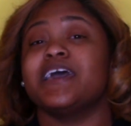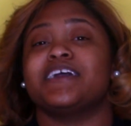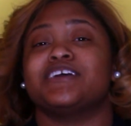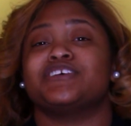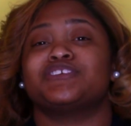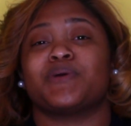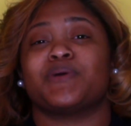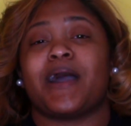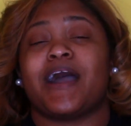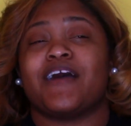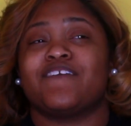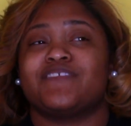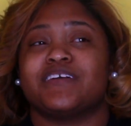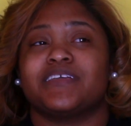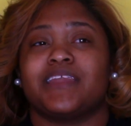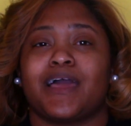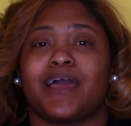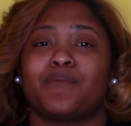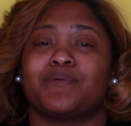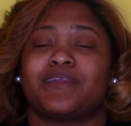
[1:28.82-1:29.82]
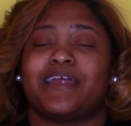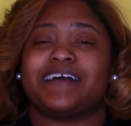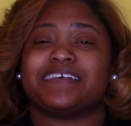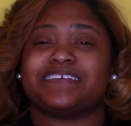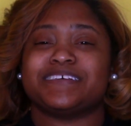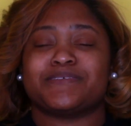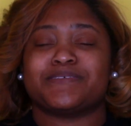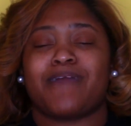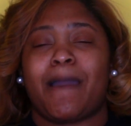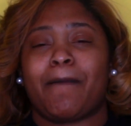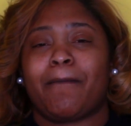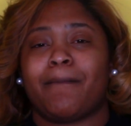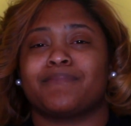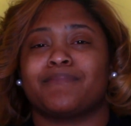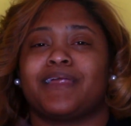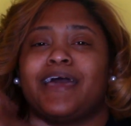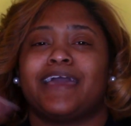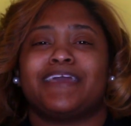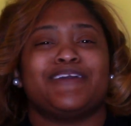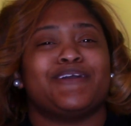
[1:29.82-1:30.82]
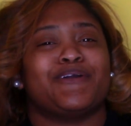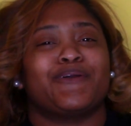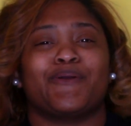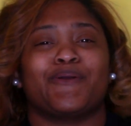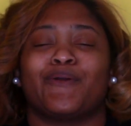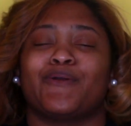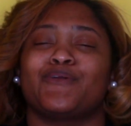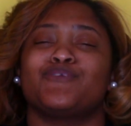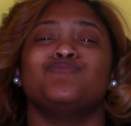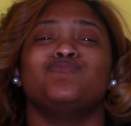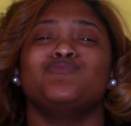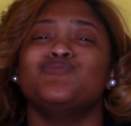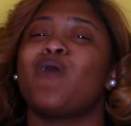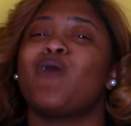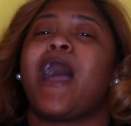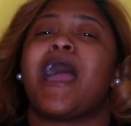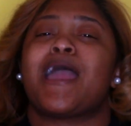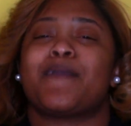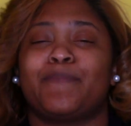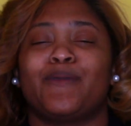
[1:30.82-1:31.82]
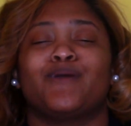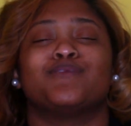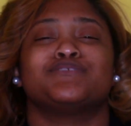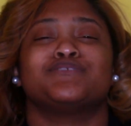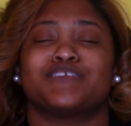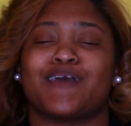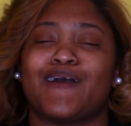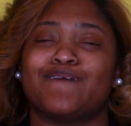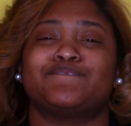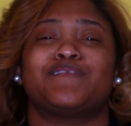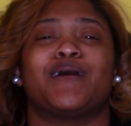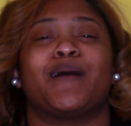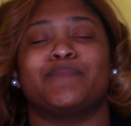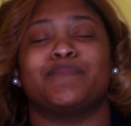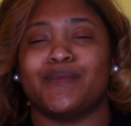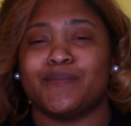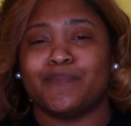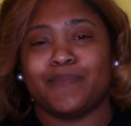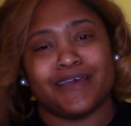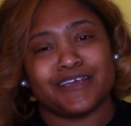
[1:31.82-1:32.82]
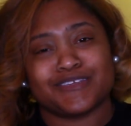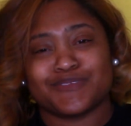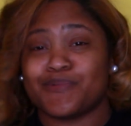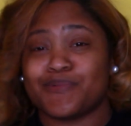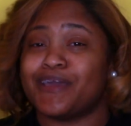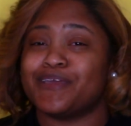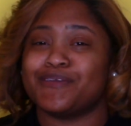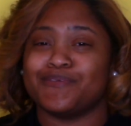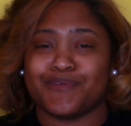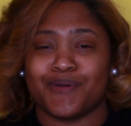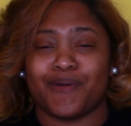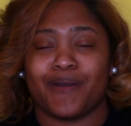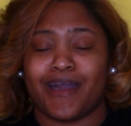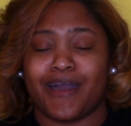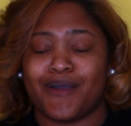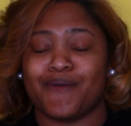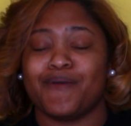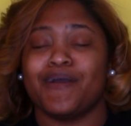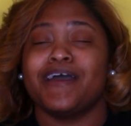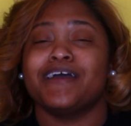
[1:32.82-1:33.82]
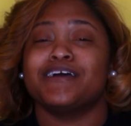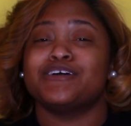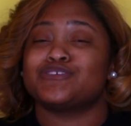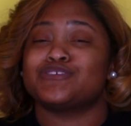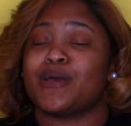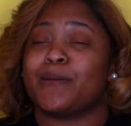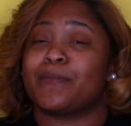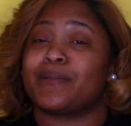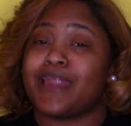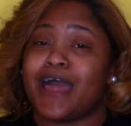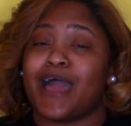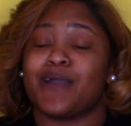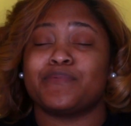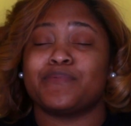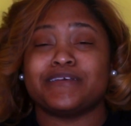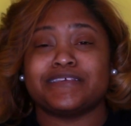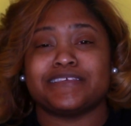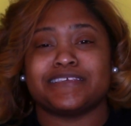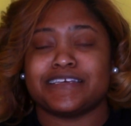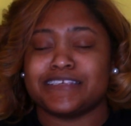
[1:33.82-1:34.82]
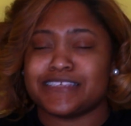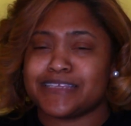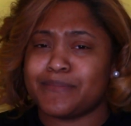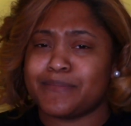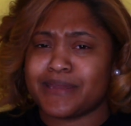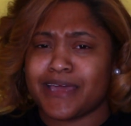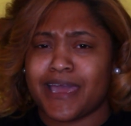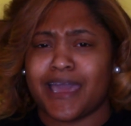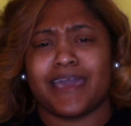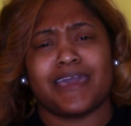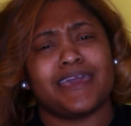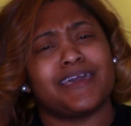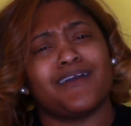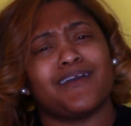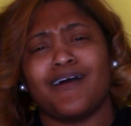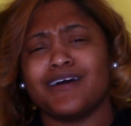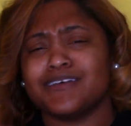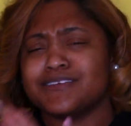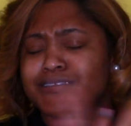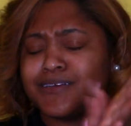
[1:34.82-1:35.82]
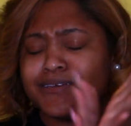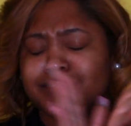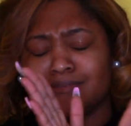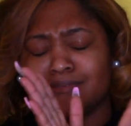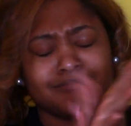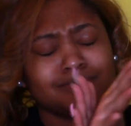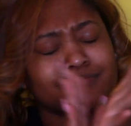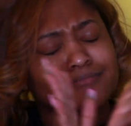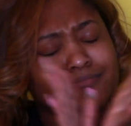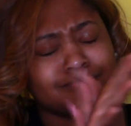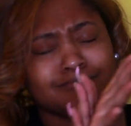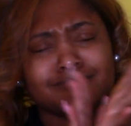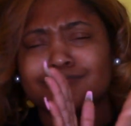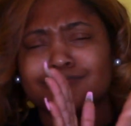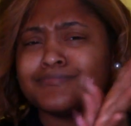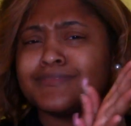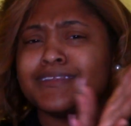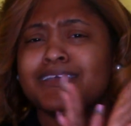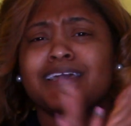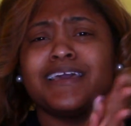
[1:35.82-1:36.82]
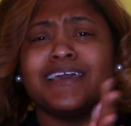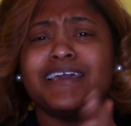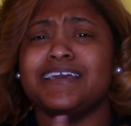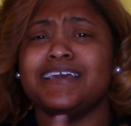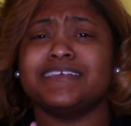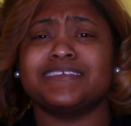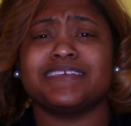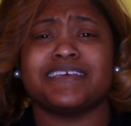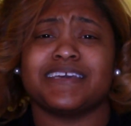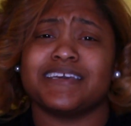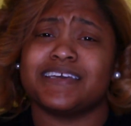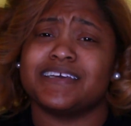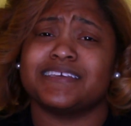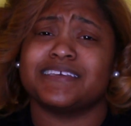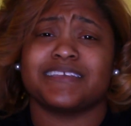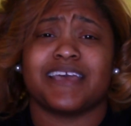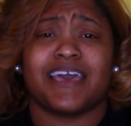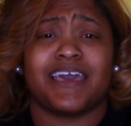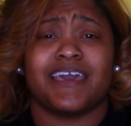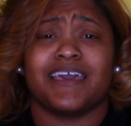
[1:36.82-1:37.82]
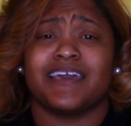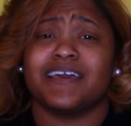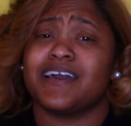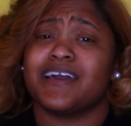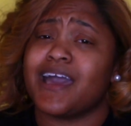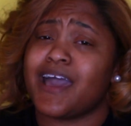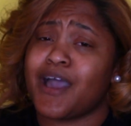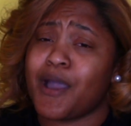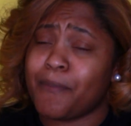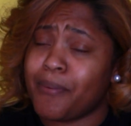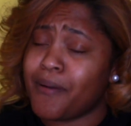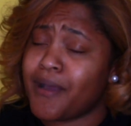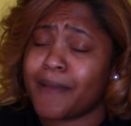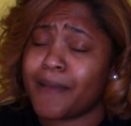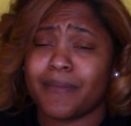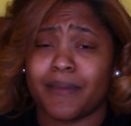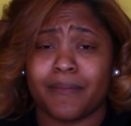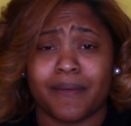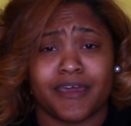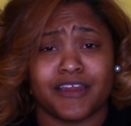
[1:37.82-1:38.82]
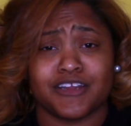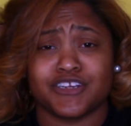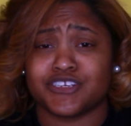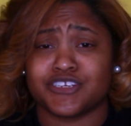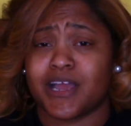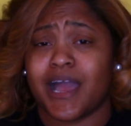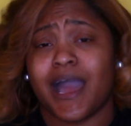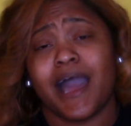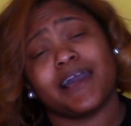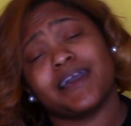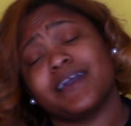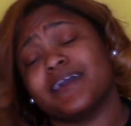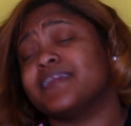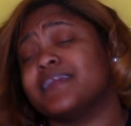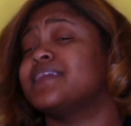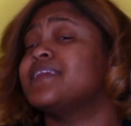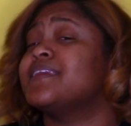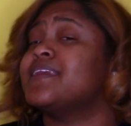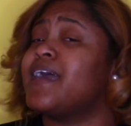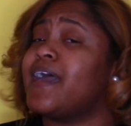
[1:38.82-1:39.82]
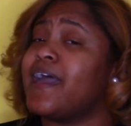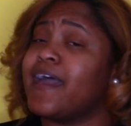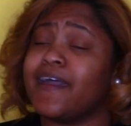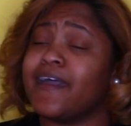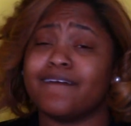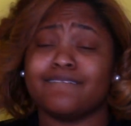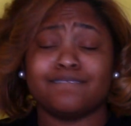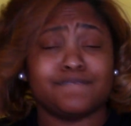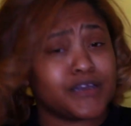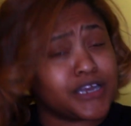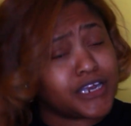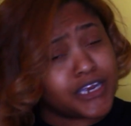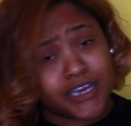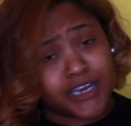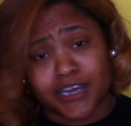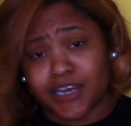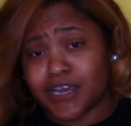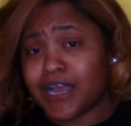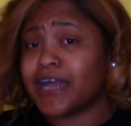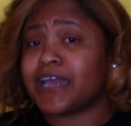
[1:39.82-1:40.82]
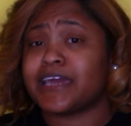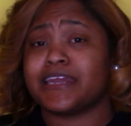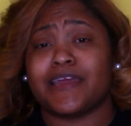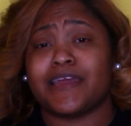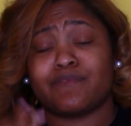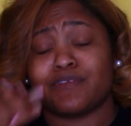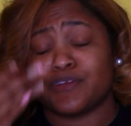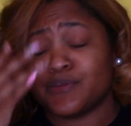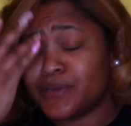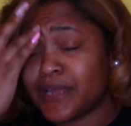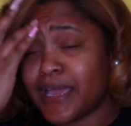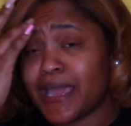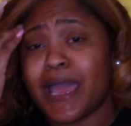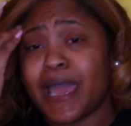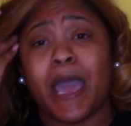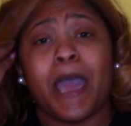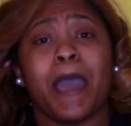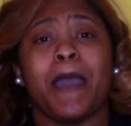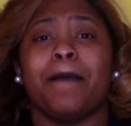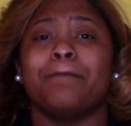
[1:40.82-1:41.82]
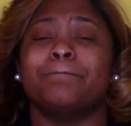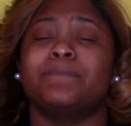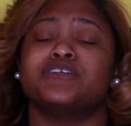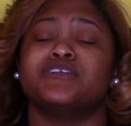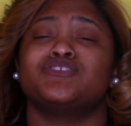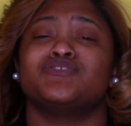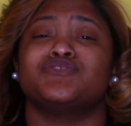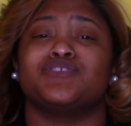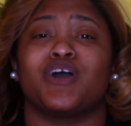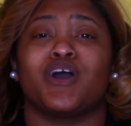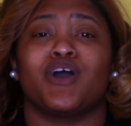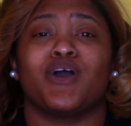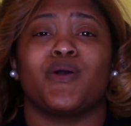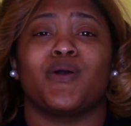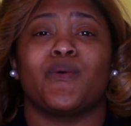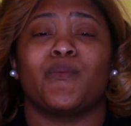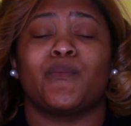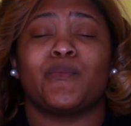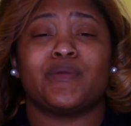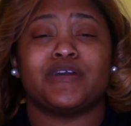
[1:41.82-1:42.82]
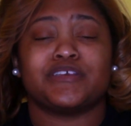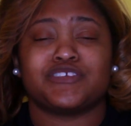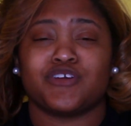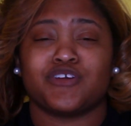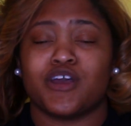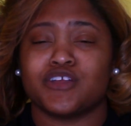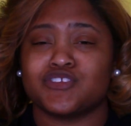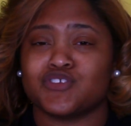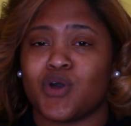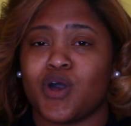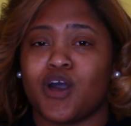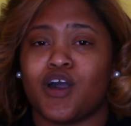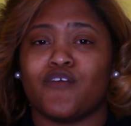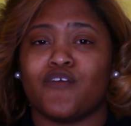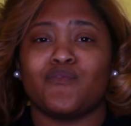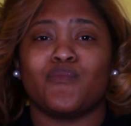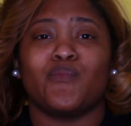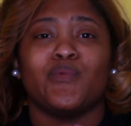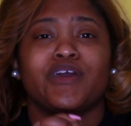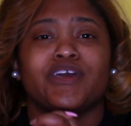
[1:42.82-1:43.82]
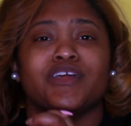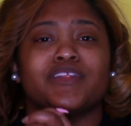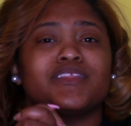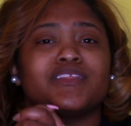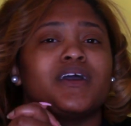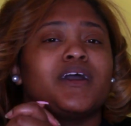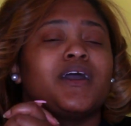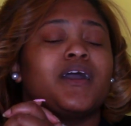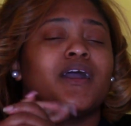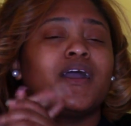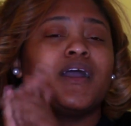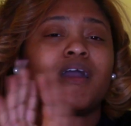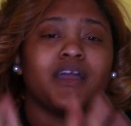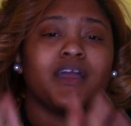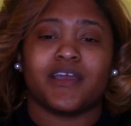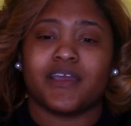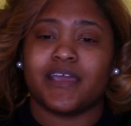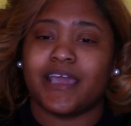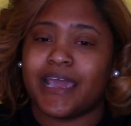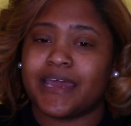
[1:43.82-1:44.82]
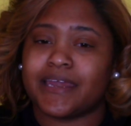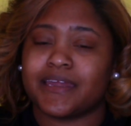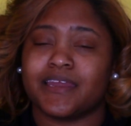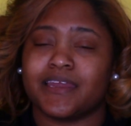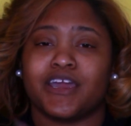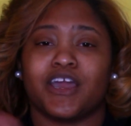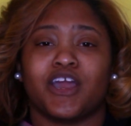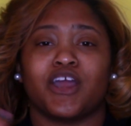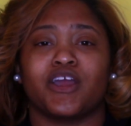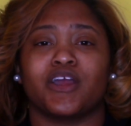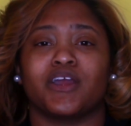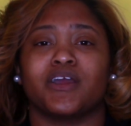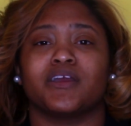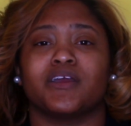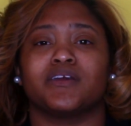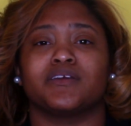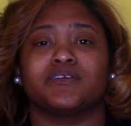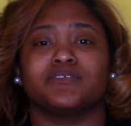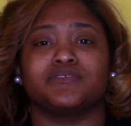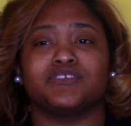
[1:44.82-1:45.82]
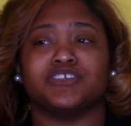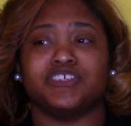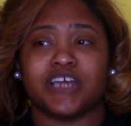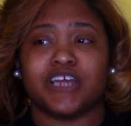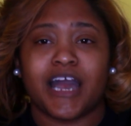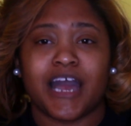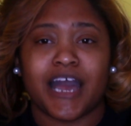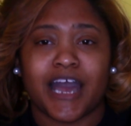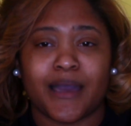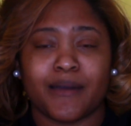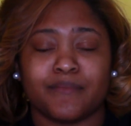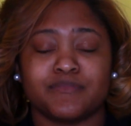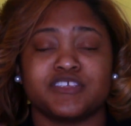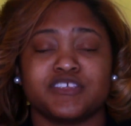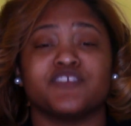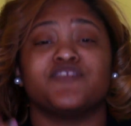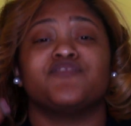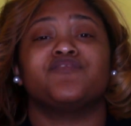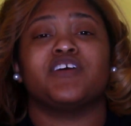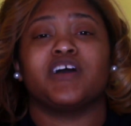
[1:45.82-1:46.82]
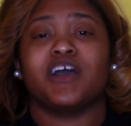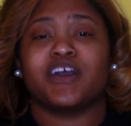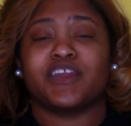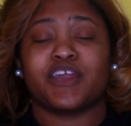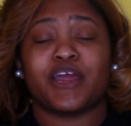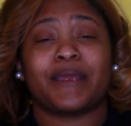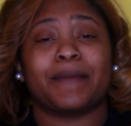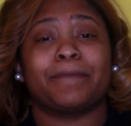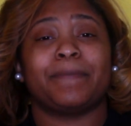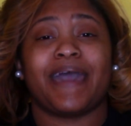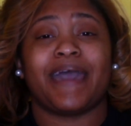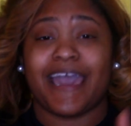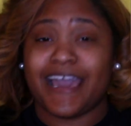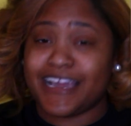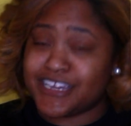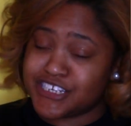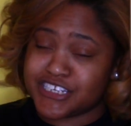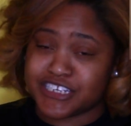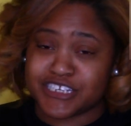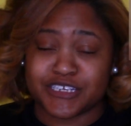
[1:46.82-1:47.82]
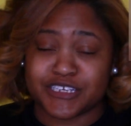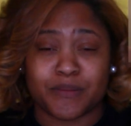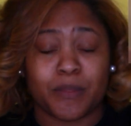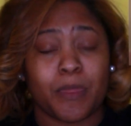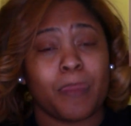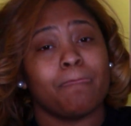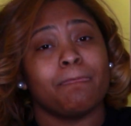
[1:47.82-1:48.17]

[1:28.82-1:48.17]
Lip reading: And so I feel like when I see the rap, I'm like, yeah, girl, you hype yourself up the best way you know how. So I'm glad we seen some of that. And also, Issa is a apartment manager. I could never do that. But it starts off with her handling her job to fund her passion.